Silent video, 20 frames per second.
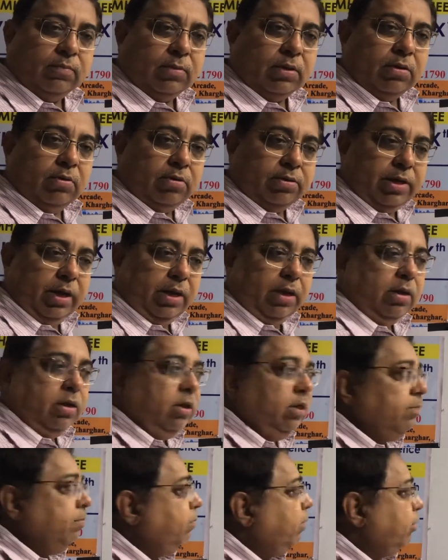Okay,
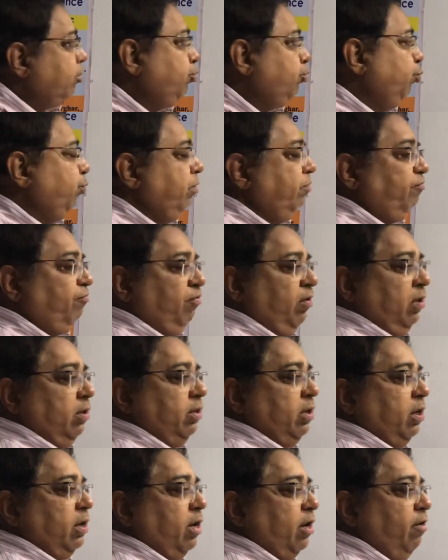but you will feel
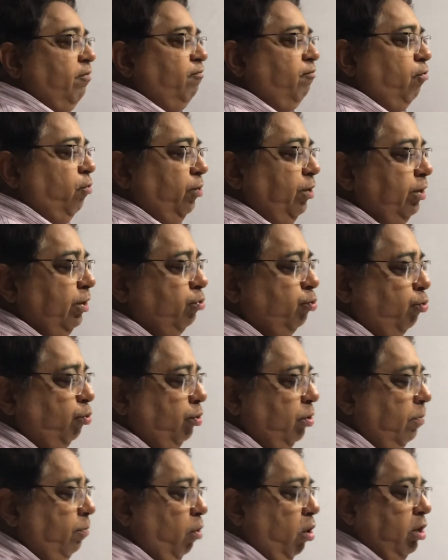the current flowing through
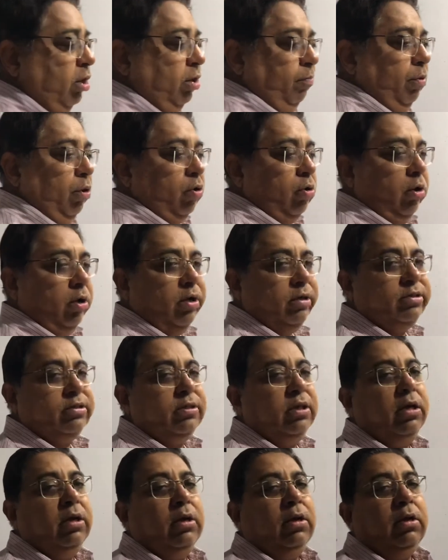your body because
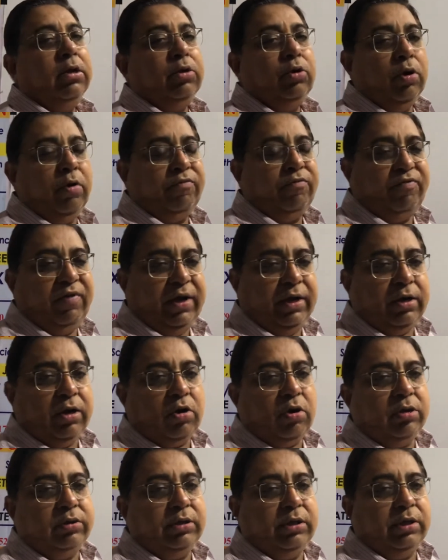your feet are
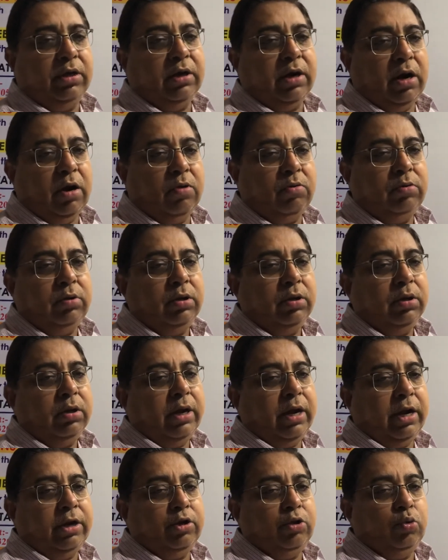on the ground
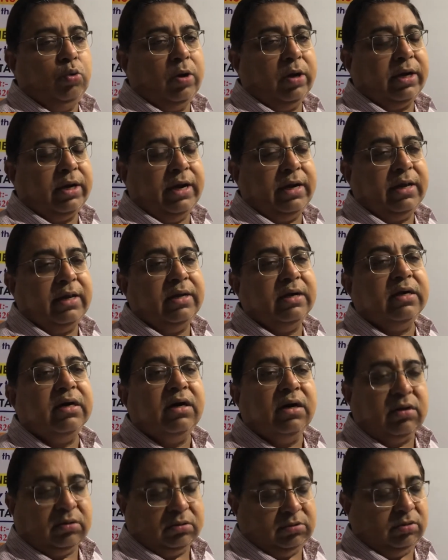and you are getting
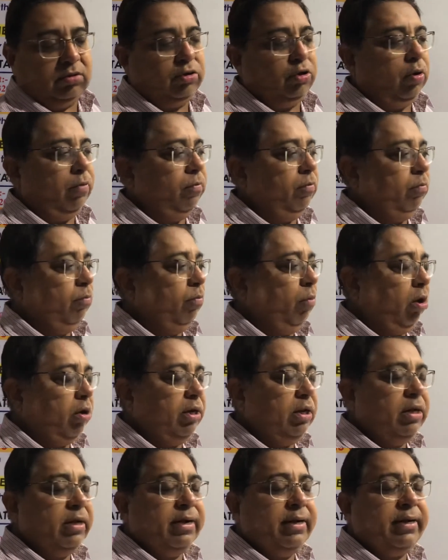earth. Your
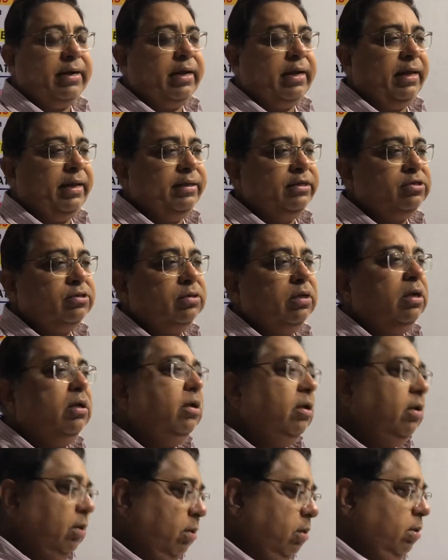body contains
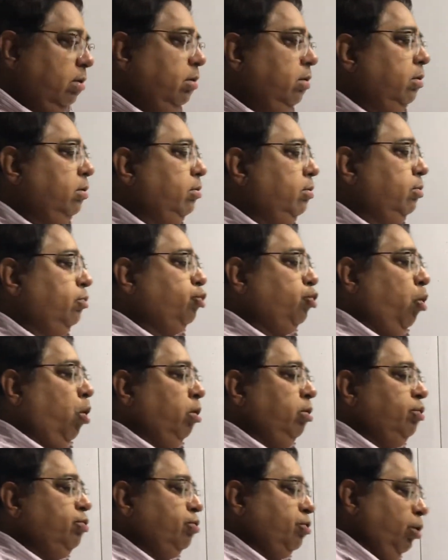
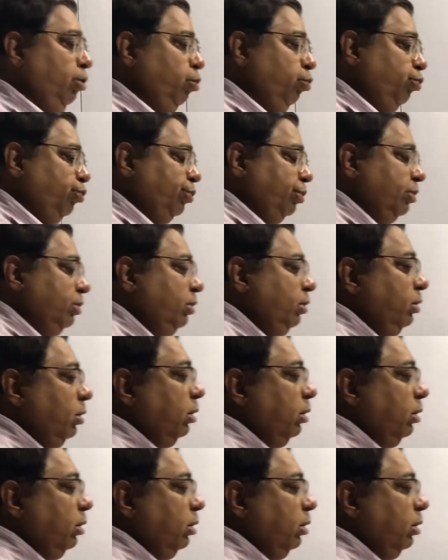salt solution,